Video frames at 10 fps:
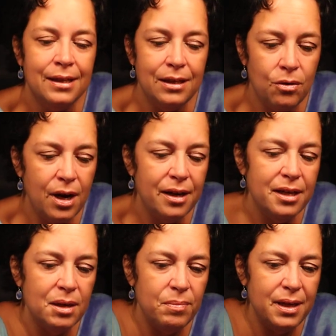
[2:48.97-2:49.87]
You are
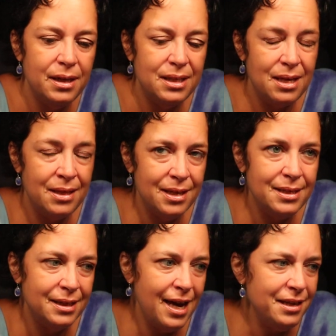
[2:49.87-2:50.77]
going to be, and this
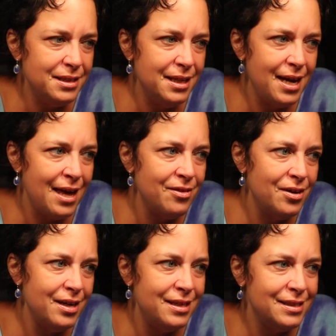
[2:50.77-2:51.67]
get together
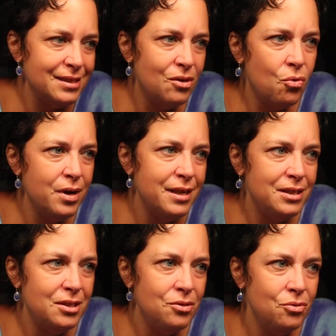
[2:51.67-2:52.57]
is going
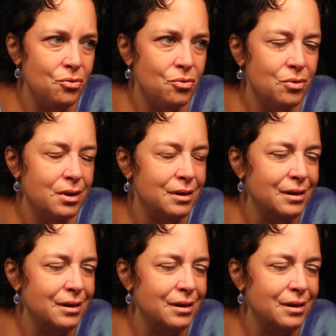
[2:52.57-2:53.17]
to